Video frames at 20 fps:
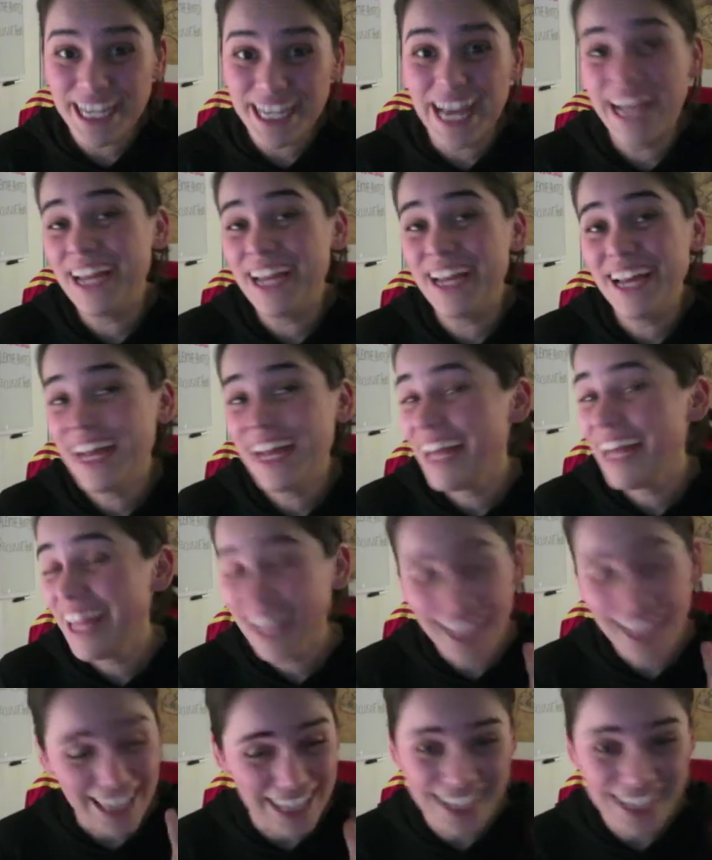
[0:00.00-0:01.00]
I,
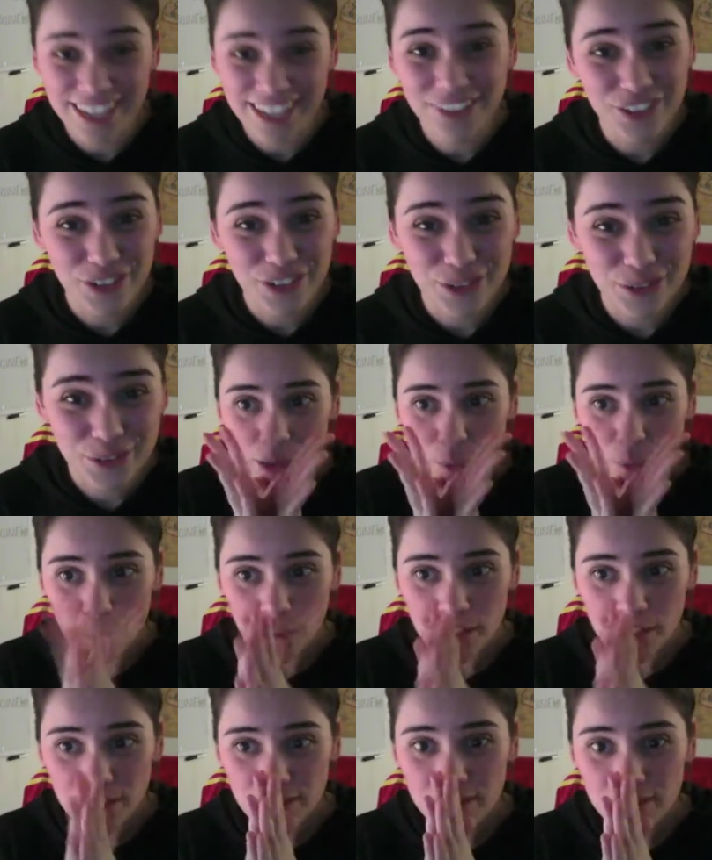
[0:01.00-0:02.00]
don't know. One
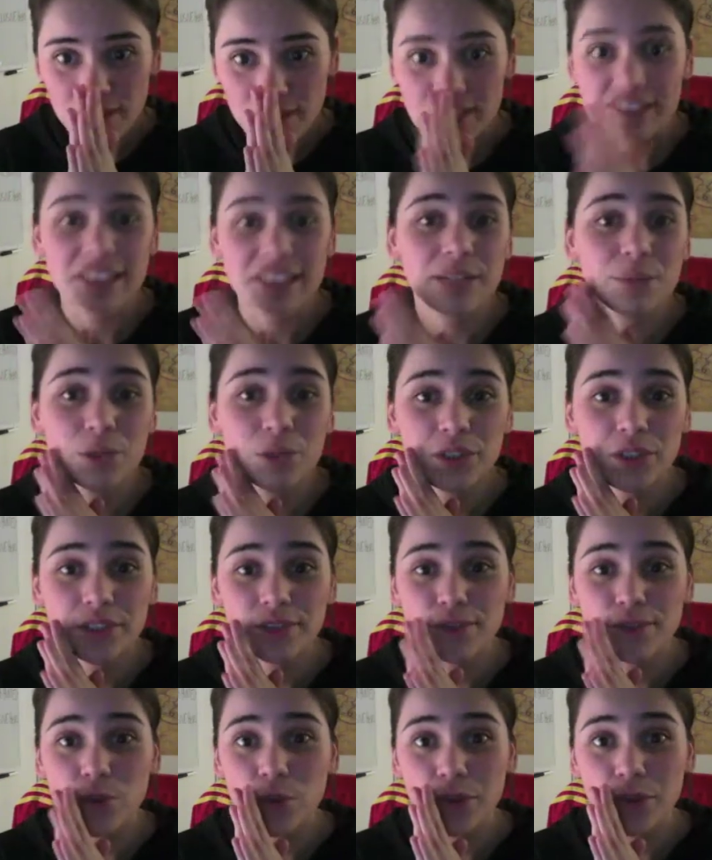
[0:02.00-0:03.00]
of the things that I'm looking
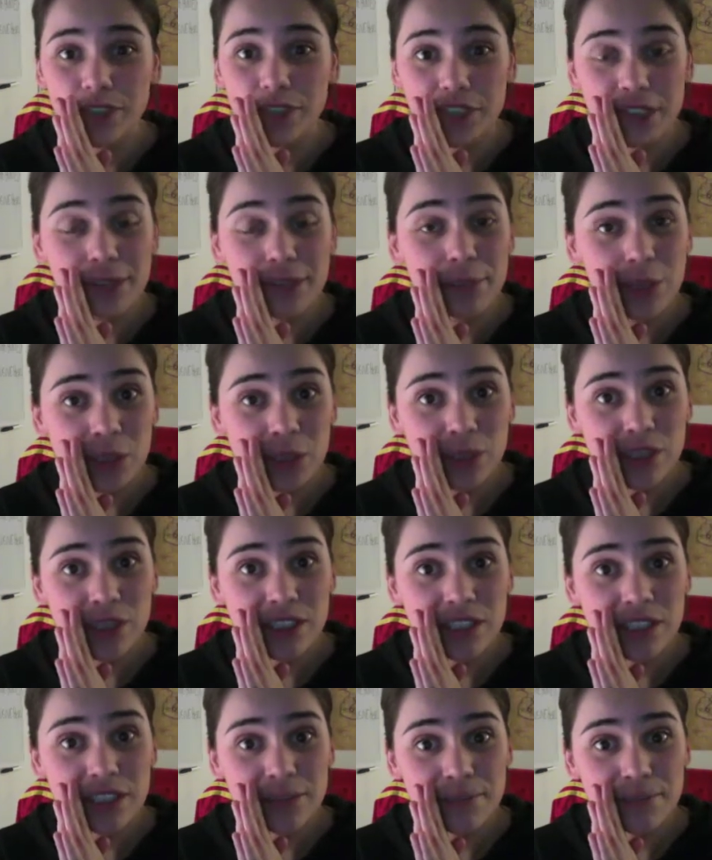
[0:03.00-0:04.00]
forward to the
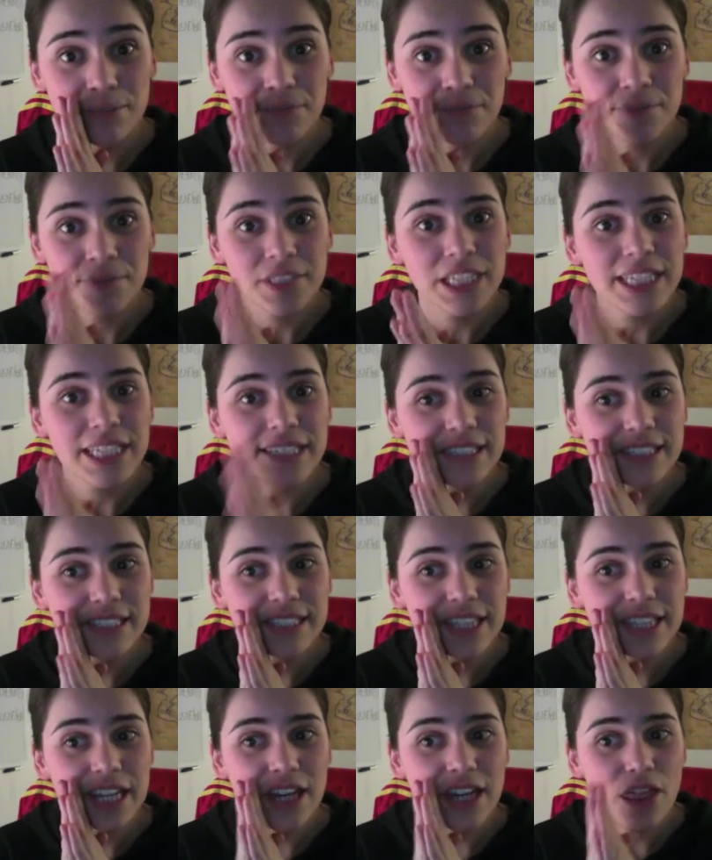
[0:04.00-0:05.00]
most
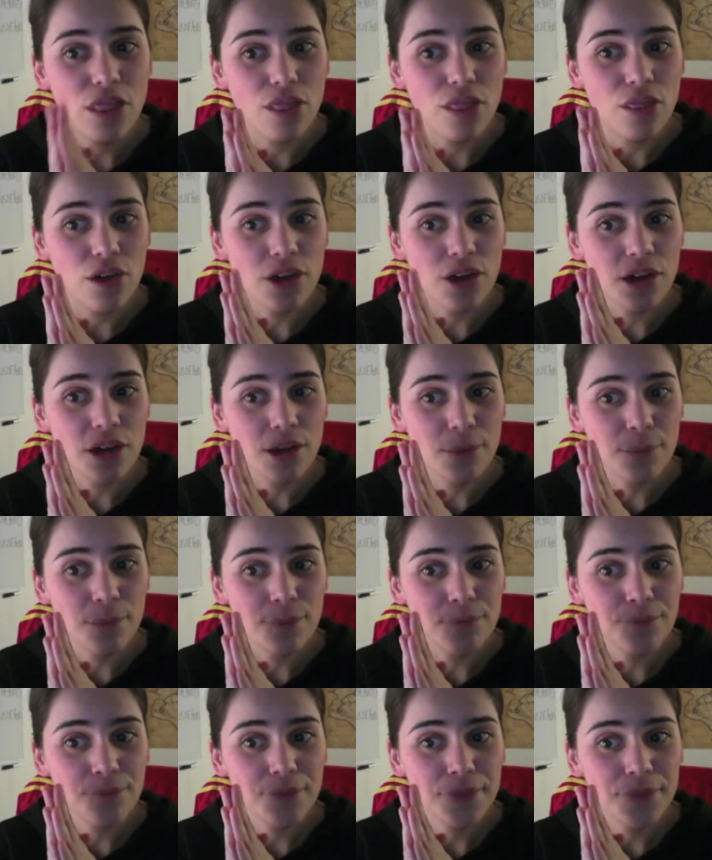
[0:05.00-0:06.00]
is the
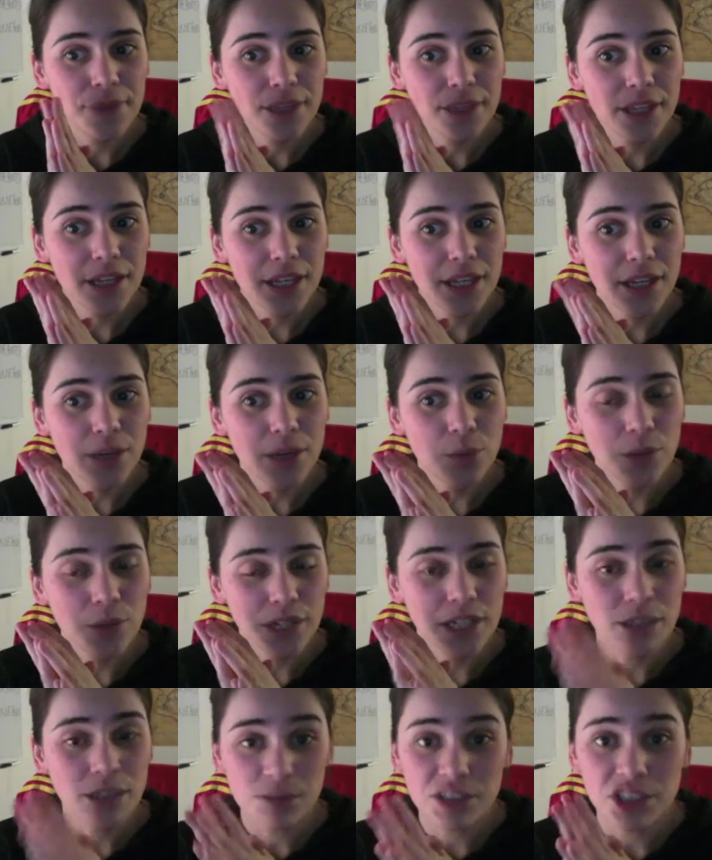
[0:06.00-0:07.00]
when it
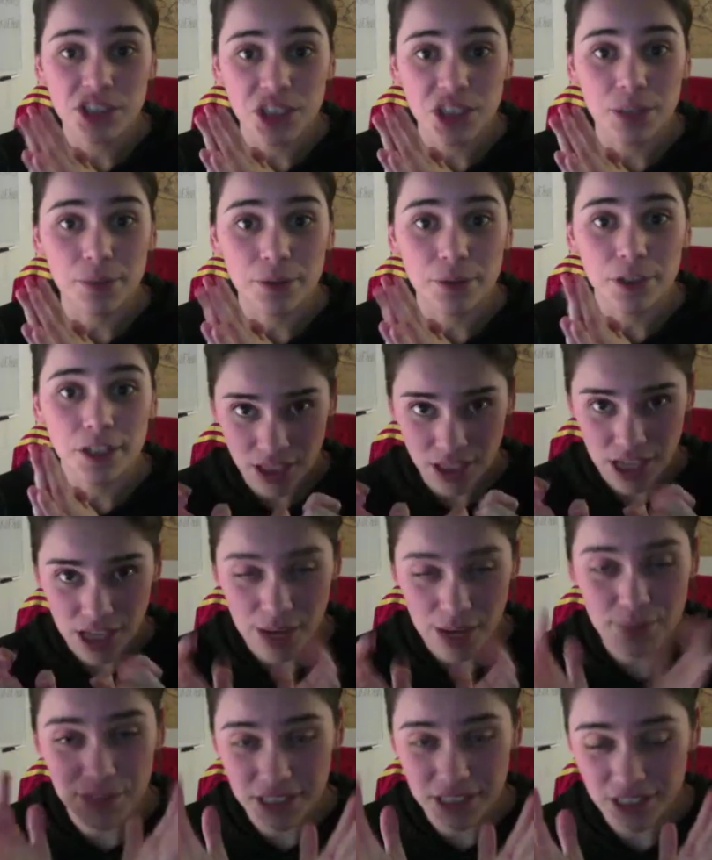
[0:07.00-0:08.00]
comes to Shepard. I
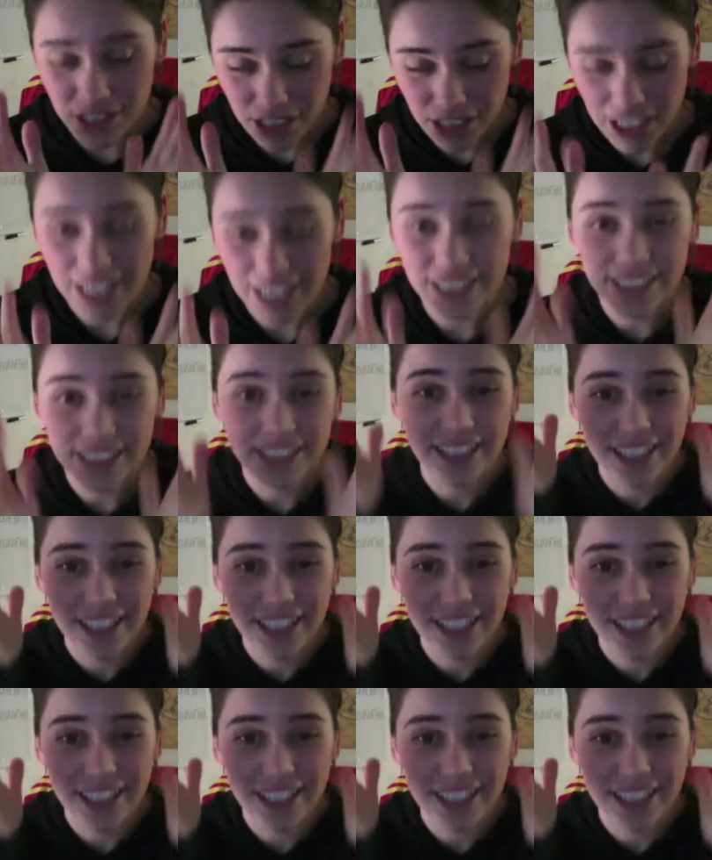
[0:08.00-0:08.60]
mean, like